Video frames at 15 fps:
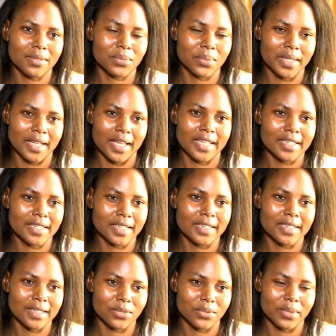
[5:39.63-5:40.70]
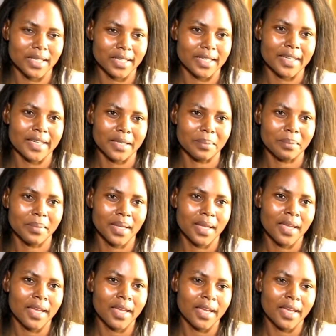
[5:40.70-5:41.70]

That's when I started to clean him.